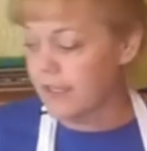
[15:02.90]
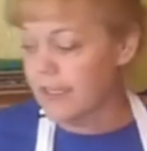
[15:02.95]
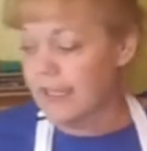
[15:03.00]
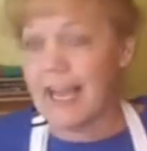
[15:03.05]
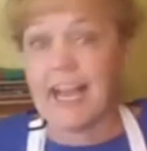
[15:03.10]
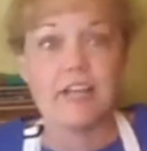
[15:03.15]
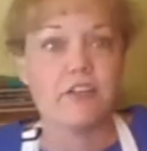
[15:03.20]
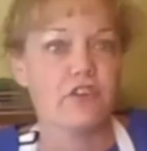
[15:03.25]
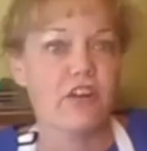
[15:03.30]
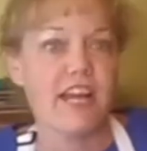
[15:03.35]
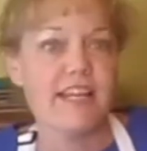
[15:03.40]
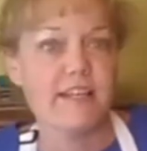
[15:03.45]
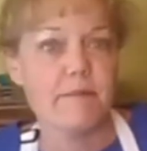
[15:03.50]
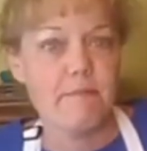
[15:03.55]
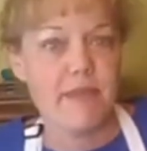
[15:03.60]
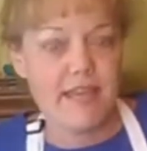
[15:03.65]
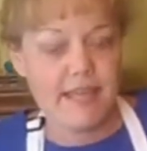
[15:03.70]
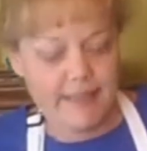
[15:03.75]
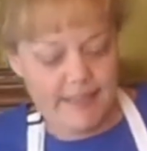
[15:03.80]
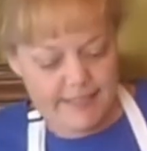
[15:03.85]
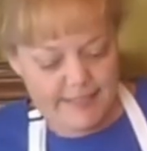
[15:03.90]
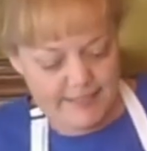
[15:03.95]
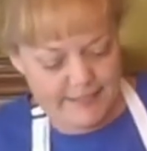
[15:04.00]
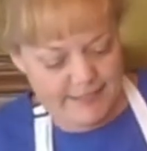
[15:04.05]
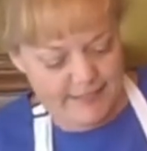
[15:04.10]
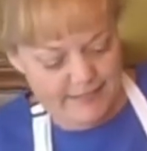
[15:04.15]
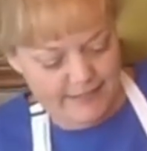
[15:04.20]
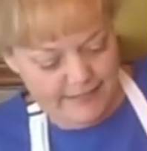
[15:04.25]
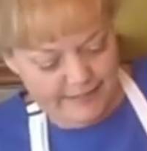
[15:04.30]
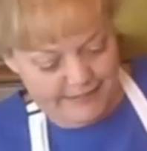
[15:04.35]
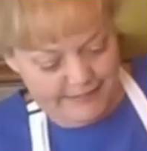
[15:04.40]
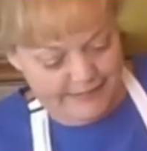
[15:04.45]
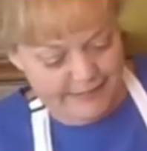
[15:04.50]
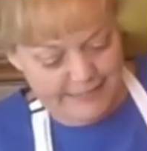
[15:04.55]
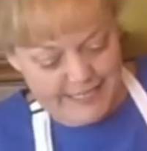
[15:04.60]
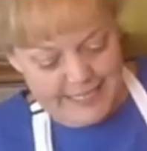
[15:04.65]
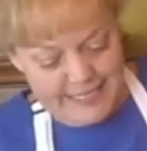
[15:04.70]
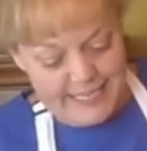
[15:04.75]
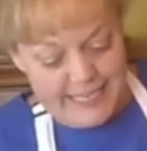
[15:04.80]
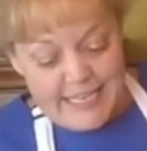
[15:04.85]
I tried to make this
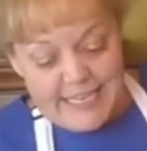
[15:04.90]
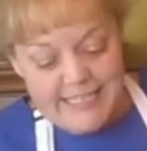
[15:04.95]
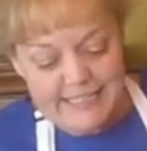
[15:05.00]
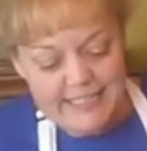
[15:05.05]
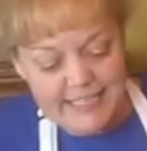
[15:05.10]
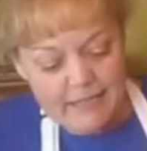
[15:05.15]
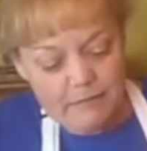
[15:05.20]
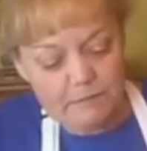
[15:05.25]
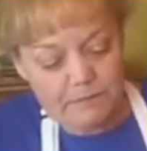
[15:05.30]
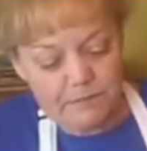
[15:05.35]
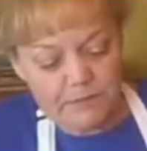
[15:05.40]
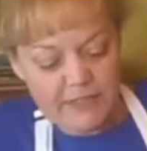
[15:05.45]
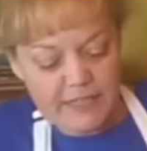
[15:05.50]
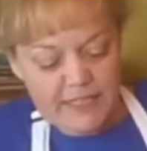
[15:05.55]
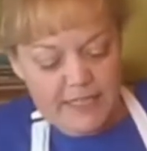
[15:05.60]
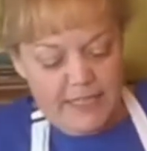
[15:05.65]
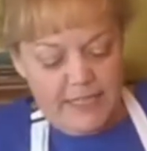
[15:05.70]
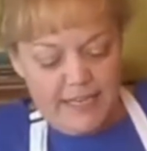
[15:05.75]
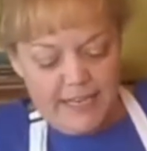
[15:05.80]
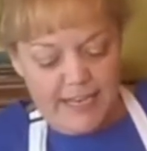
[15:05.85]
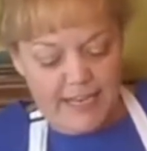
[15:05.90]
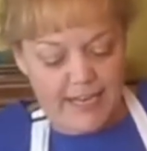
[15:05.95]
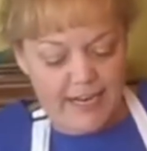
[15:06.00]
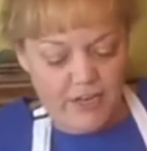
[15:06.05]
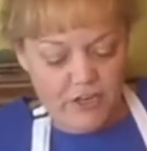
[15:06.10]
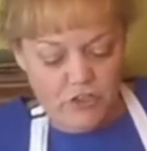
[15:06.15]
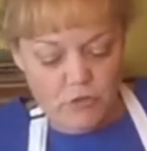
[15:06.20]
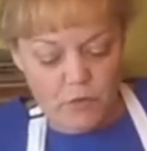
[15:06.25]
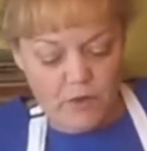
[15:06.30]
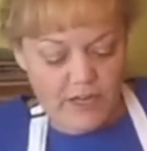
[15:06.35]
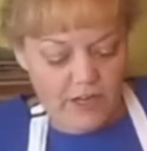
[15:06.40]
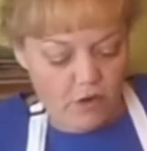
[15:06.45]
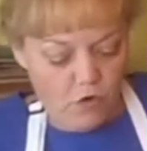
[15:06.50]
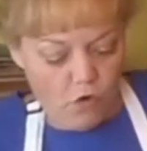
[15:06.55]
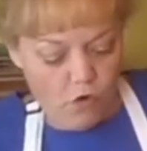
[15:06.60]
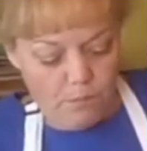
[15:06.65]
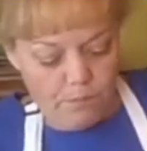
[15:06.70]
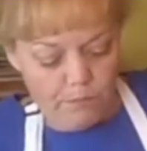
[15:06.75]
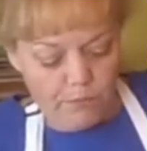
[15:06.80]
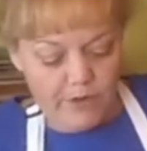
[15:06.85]
easy. And I just want to
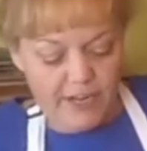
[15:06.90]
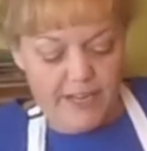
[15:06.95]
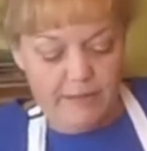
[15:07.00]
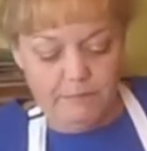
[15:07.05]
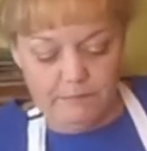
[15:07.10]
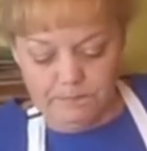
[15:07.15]
incorporate